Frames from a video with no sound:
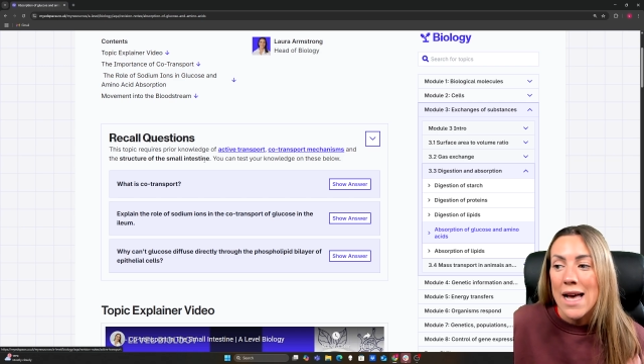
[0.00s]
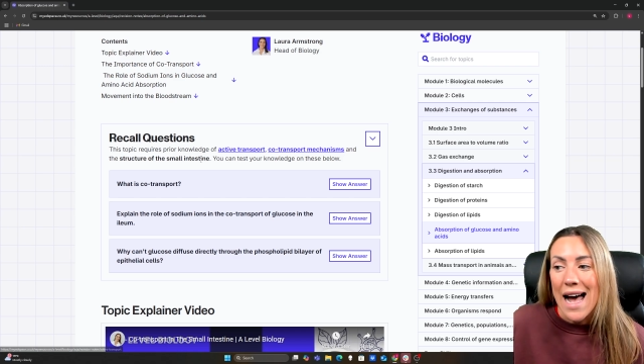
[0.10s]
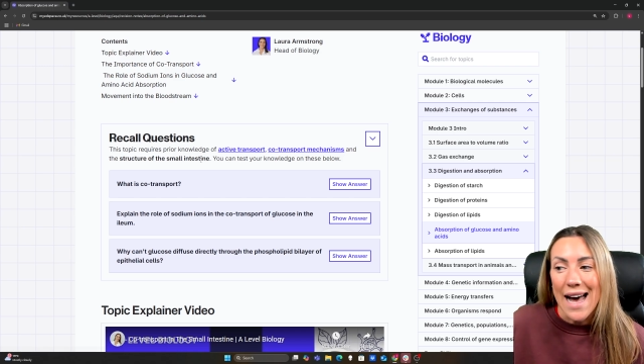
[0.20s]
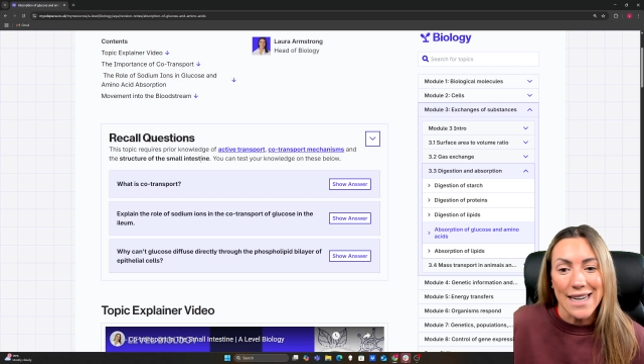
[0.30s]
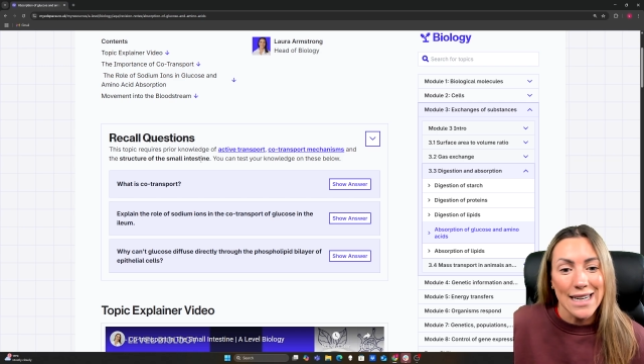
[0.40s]

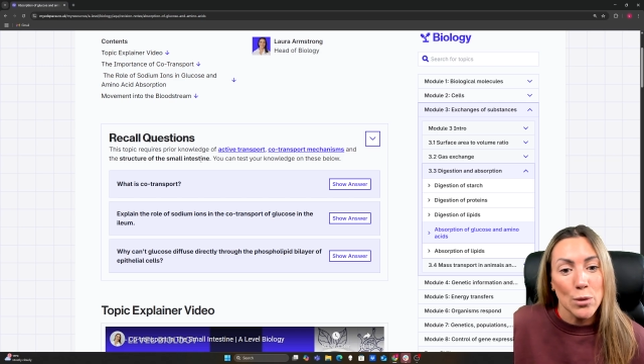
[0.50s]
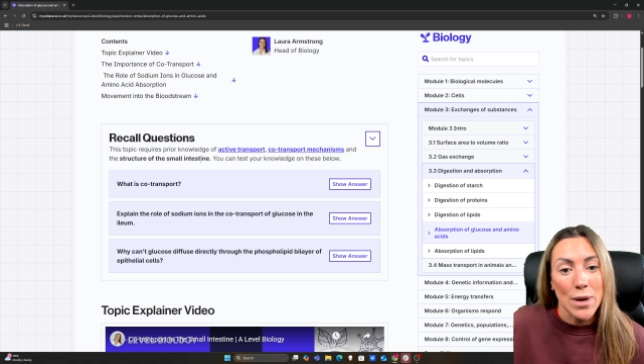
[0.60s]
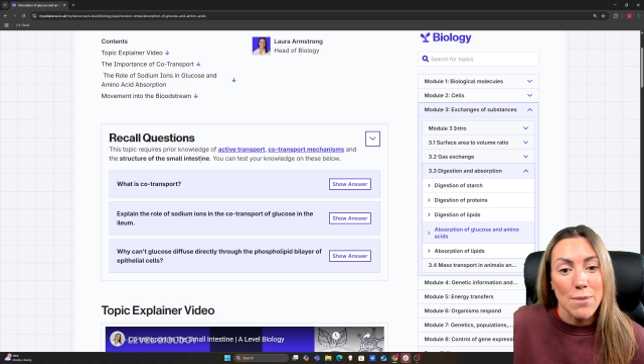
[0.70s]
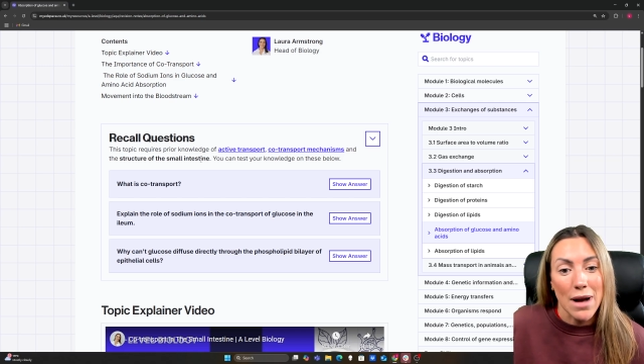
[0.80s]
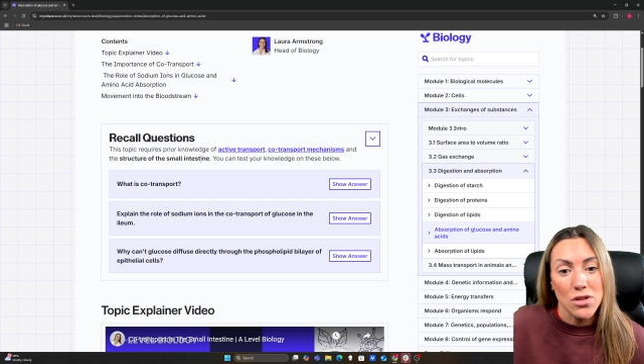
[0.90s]
and a little bit
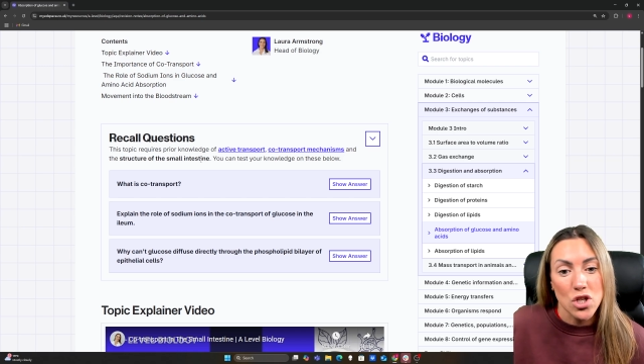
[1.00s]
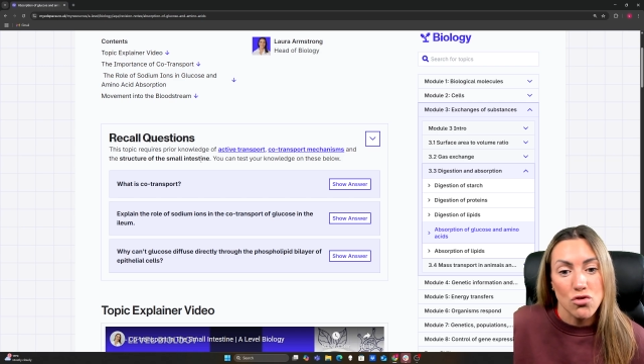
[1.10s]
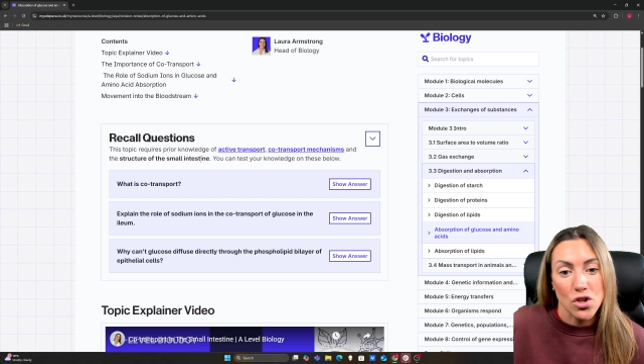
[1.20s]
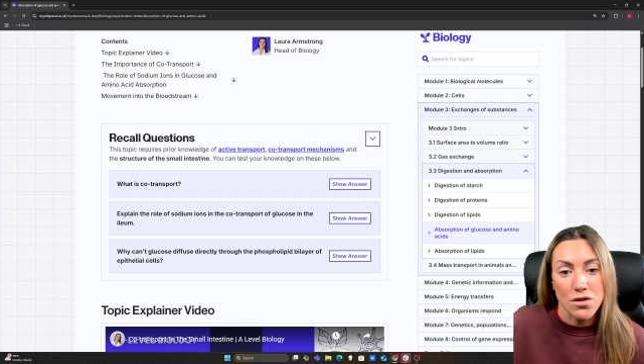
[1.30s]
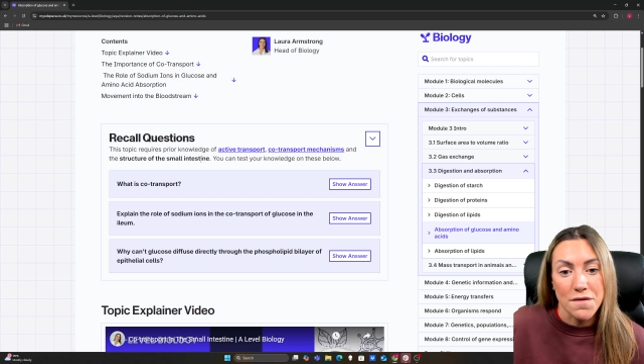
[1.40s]
about the
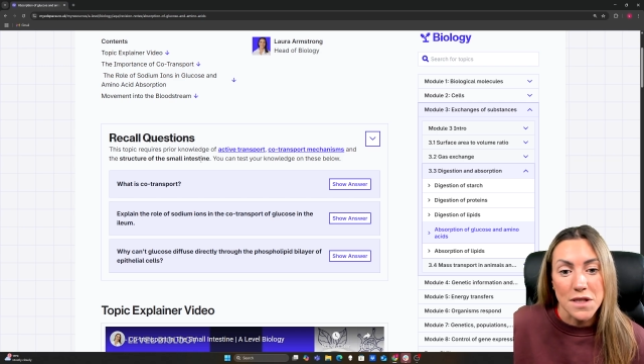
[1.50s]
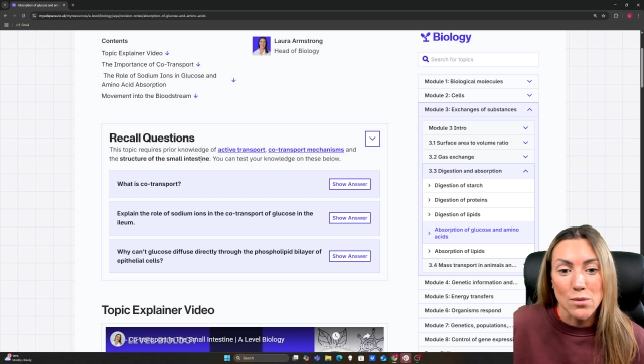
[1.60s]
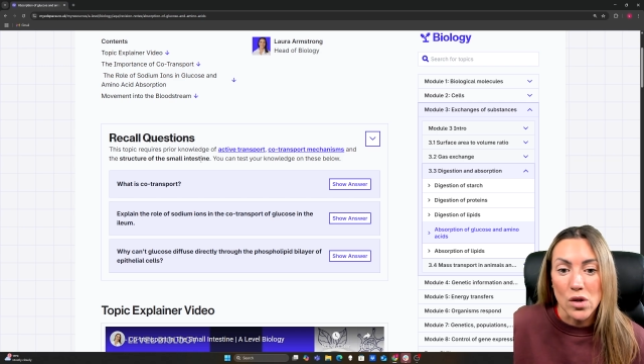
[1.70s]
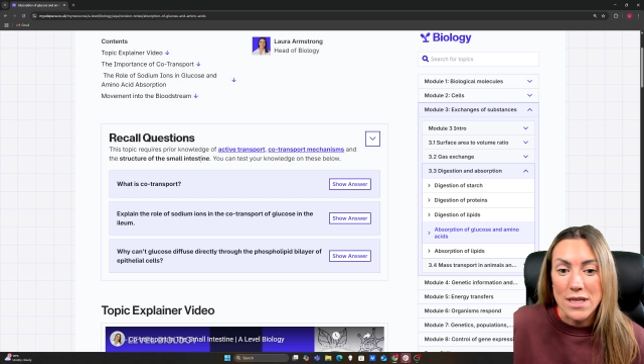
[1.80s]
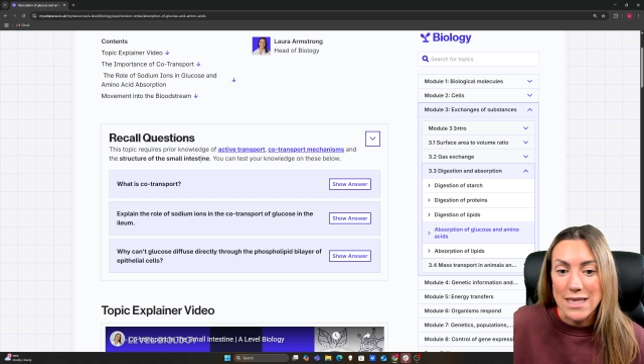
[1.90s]
structure of the
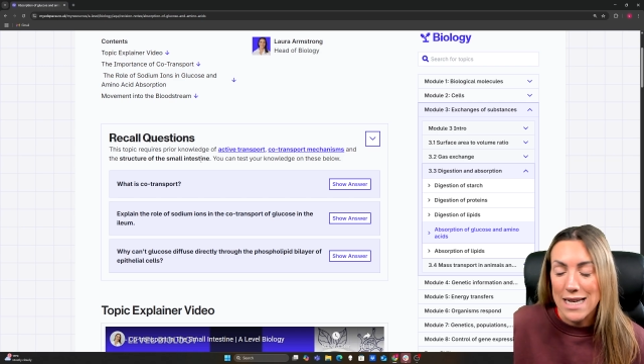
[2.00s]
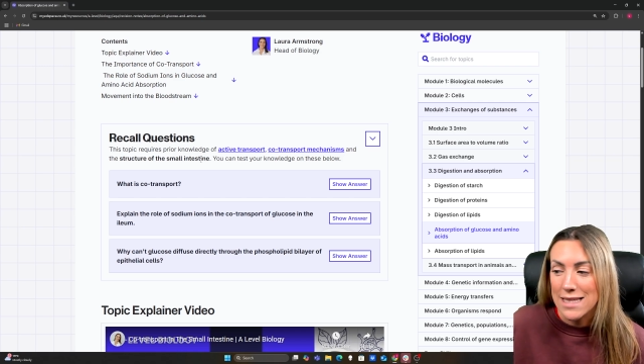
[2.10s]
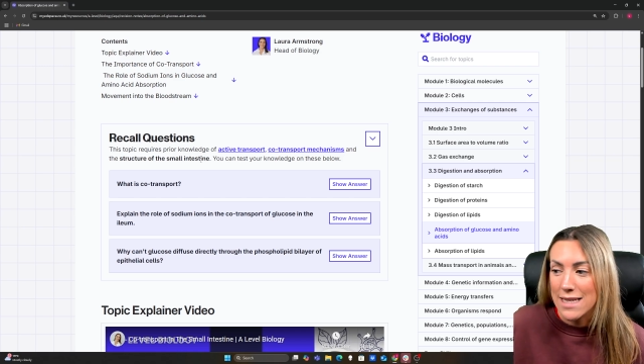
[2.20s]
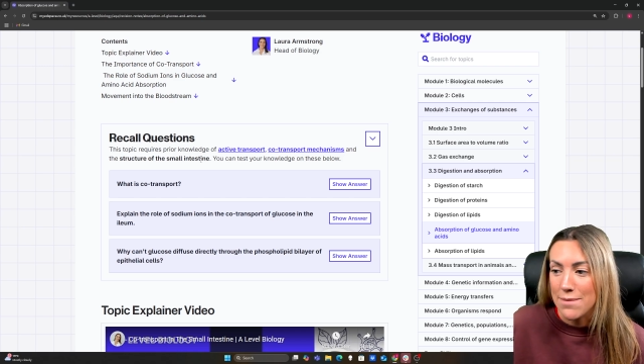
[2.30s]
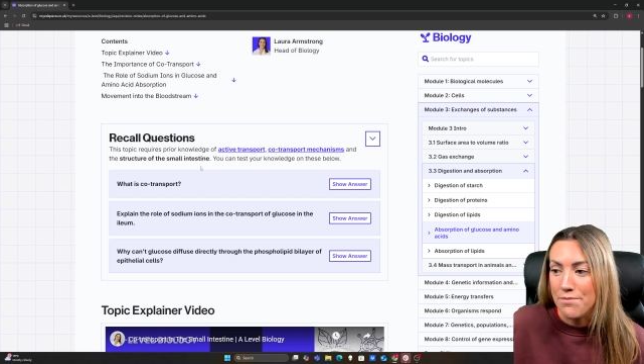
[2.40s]
small
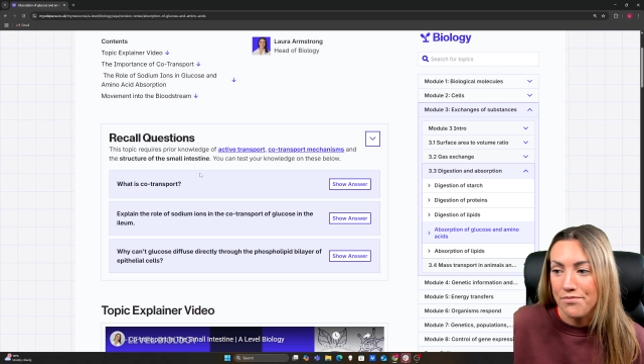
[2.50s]
intestine.